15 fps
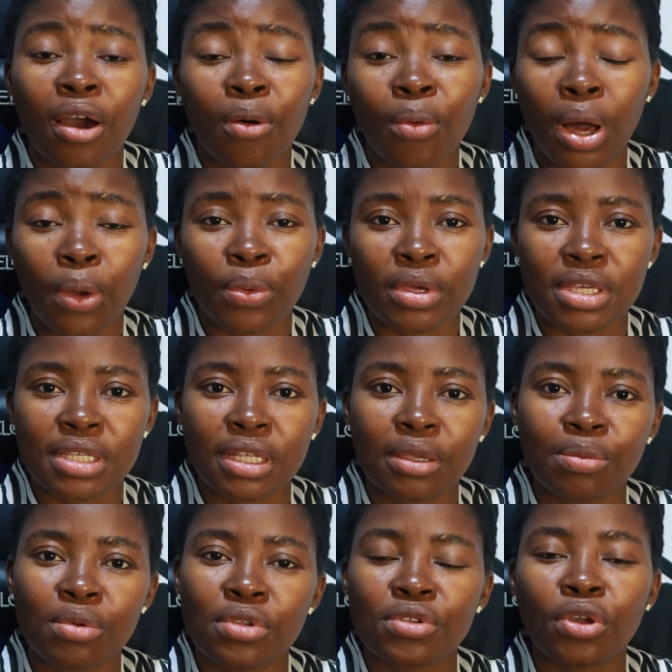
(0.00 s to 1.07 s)
while we're
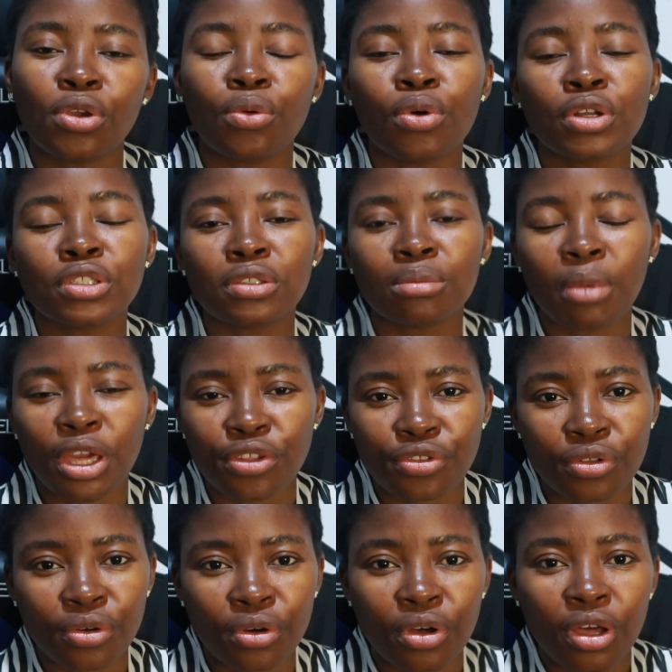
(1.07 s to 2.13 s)
sleeping so you want to make
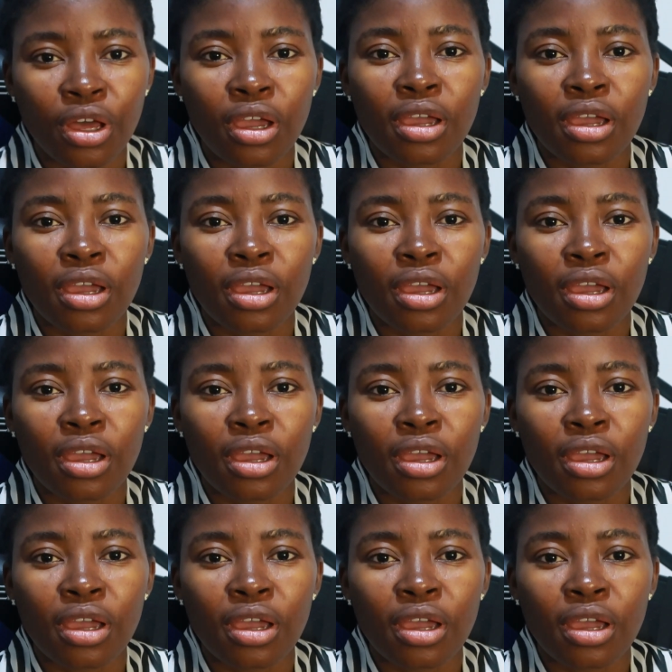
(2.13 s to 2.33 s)
sure